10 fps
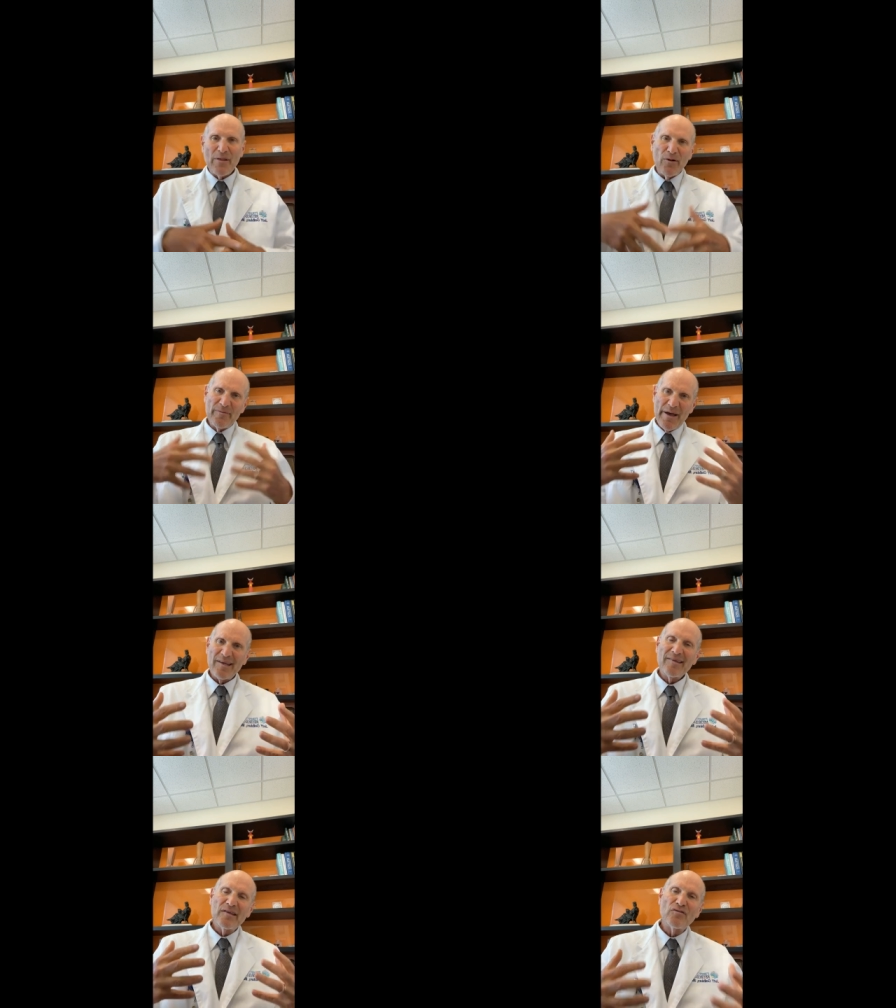But those
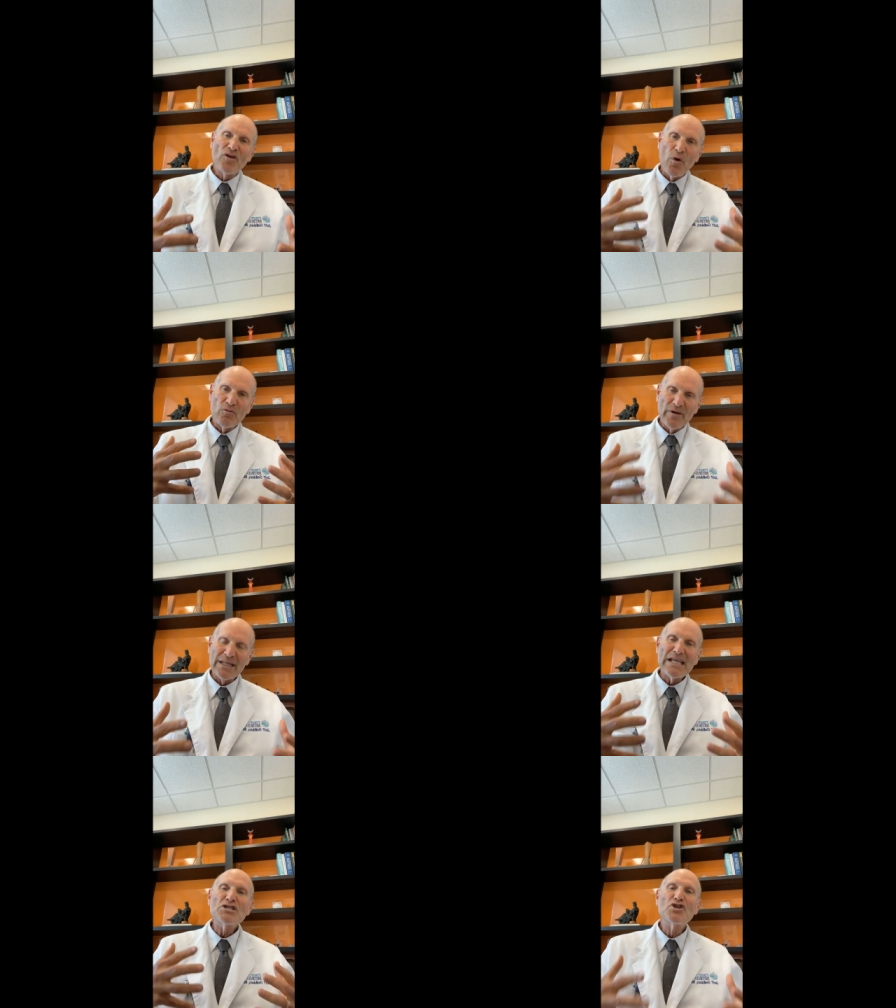medicines don't
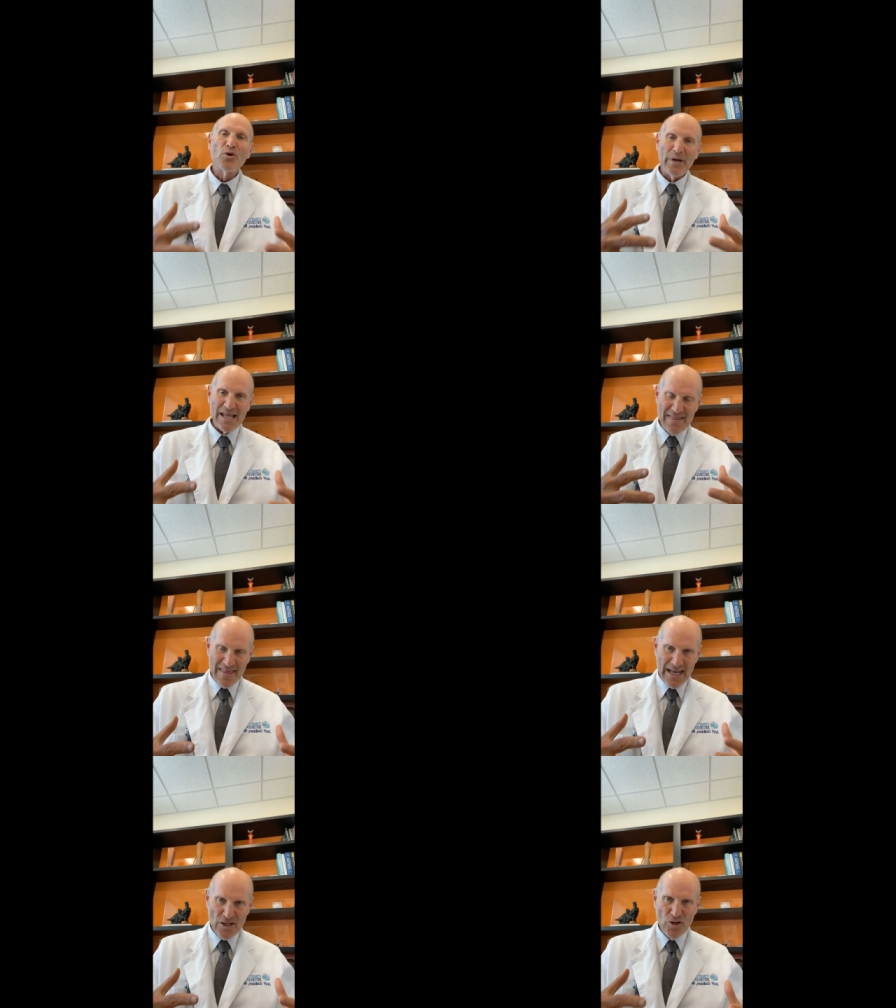really do
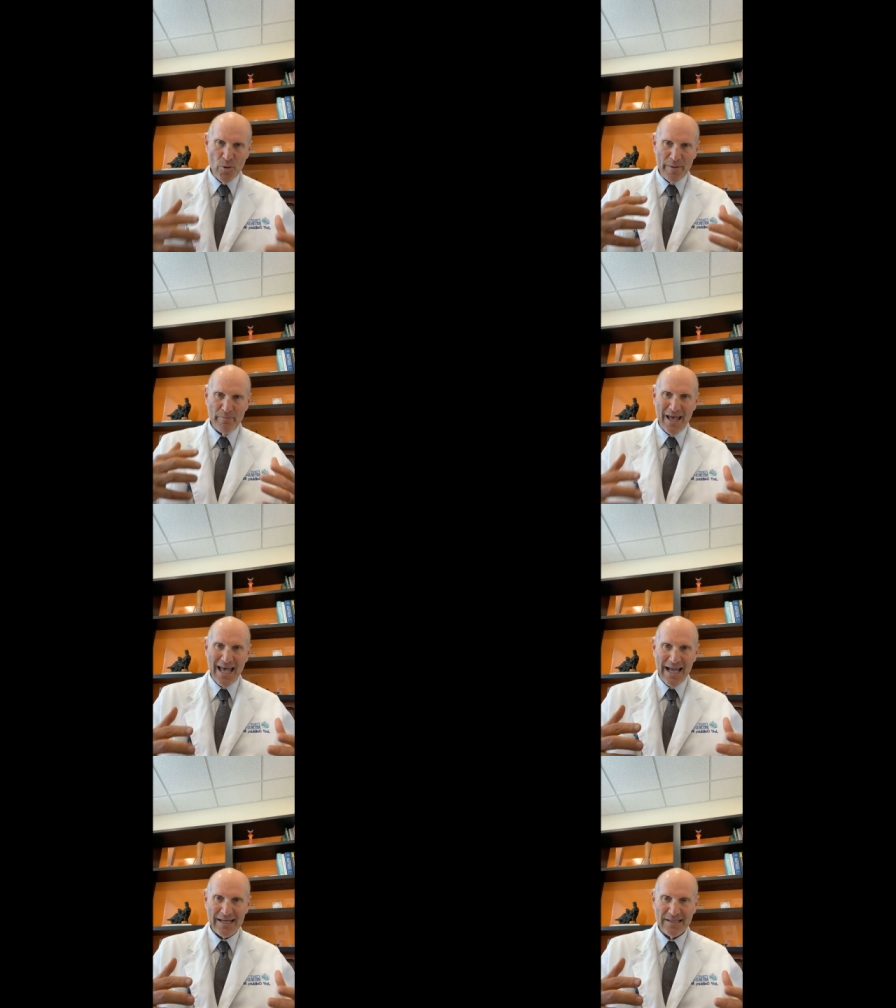anything to
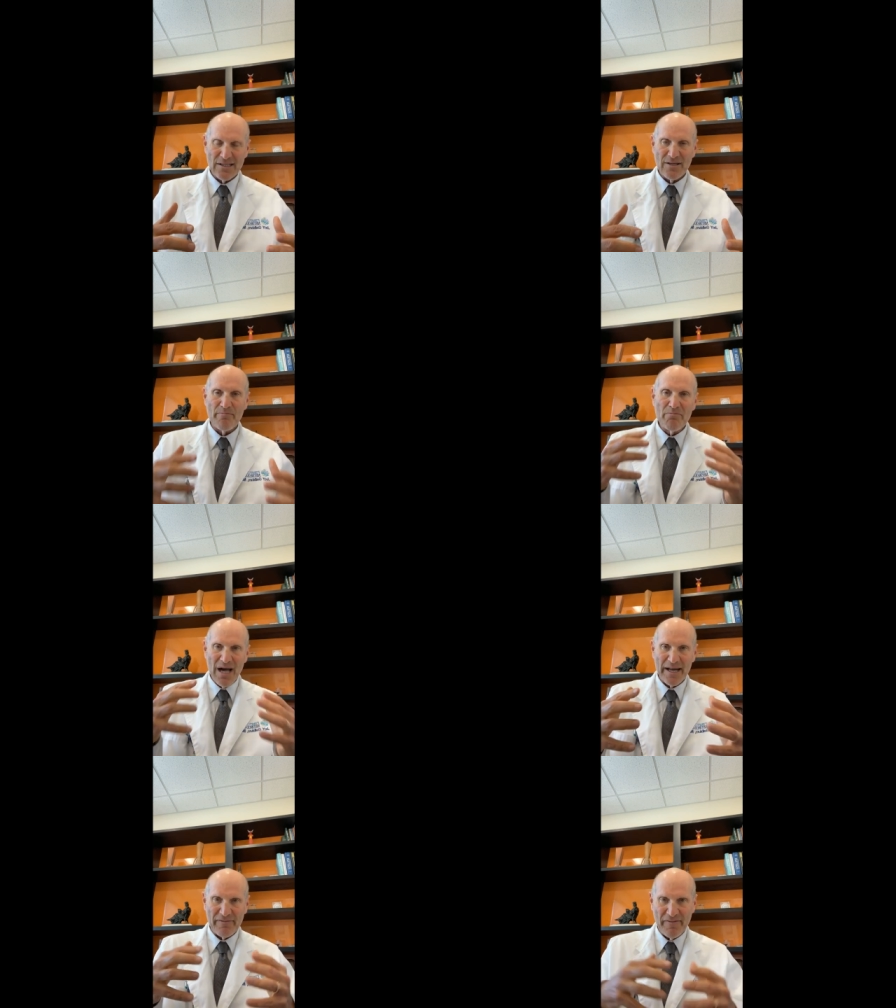impact, to
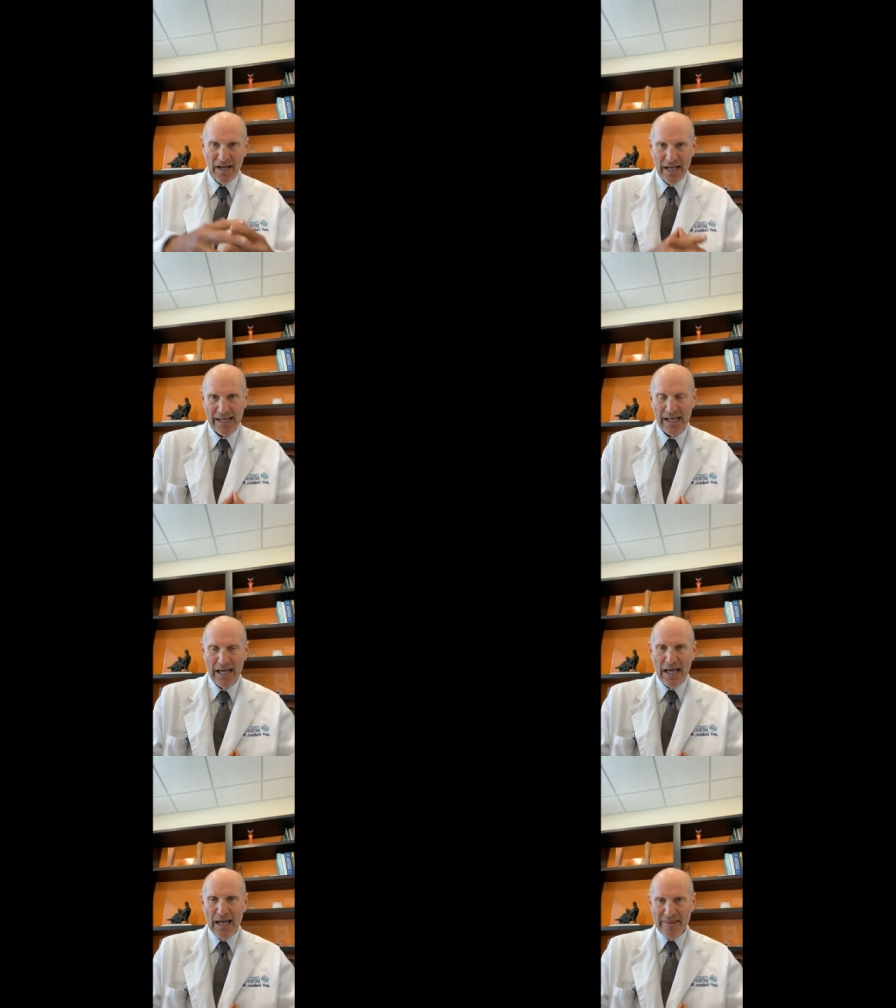modify
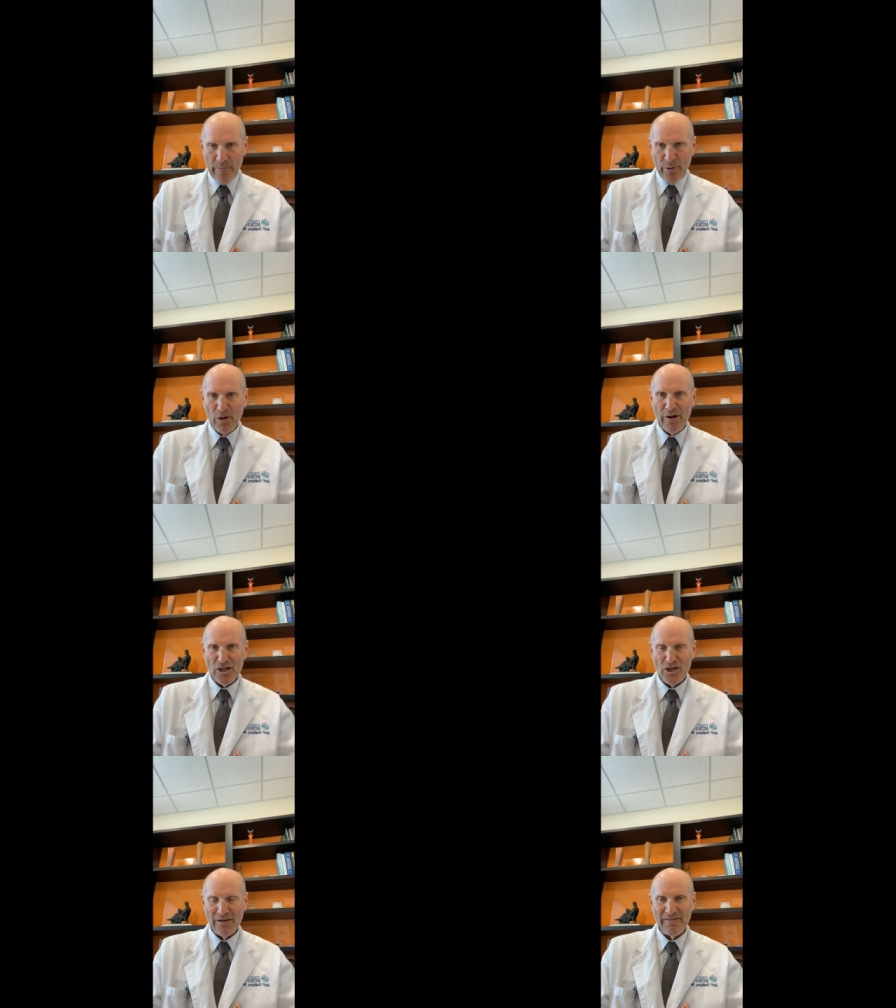the
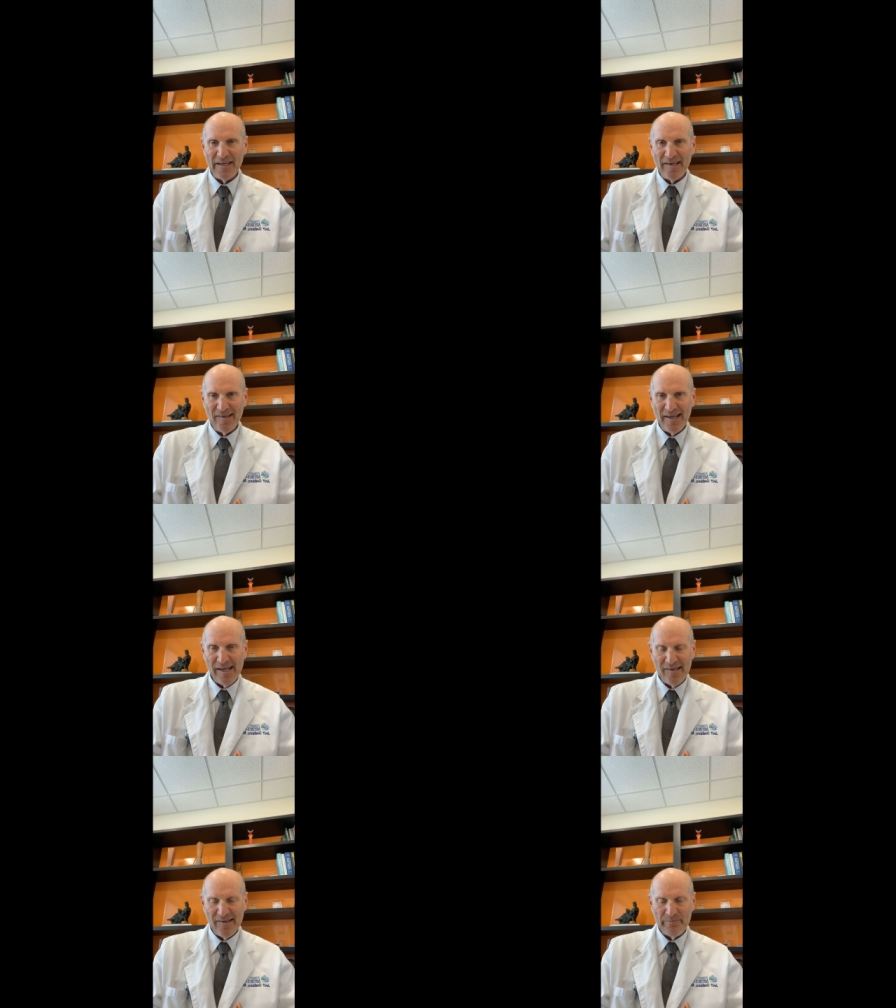progression of the
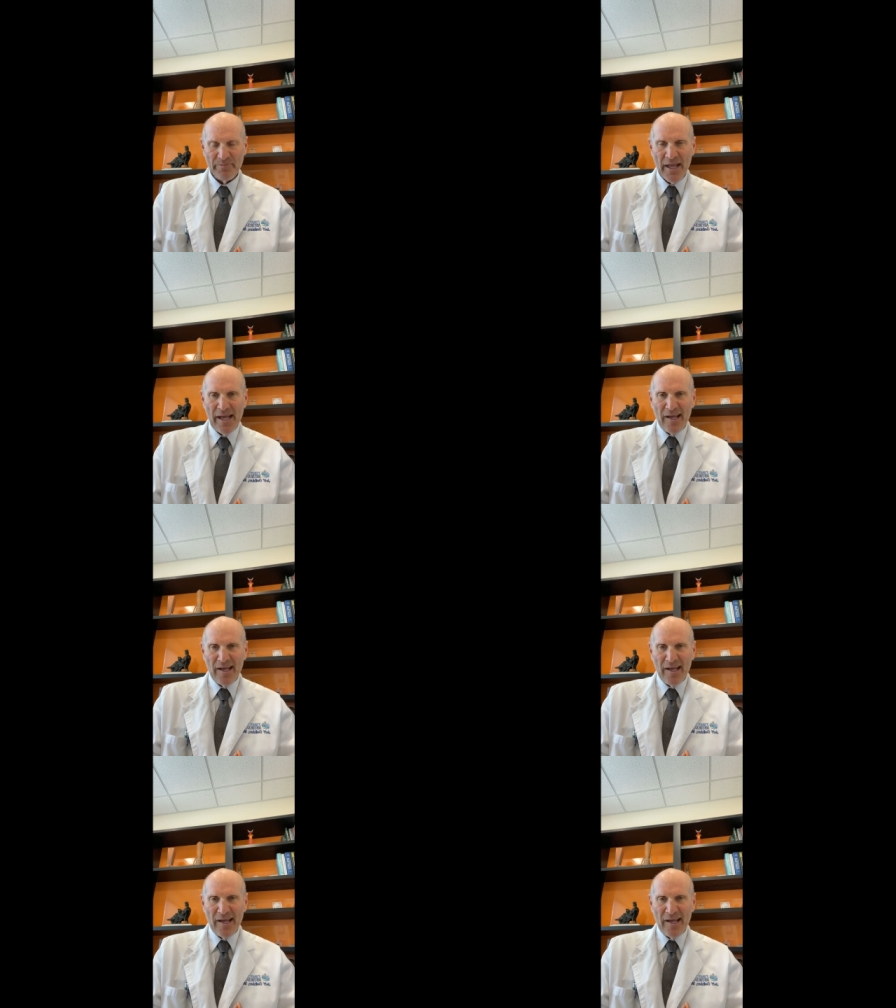disease.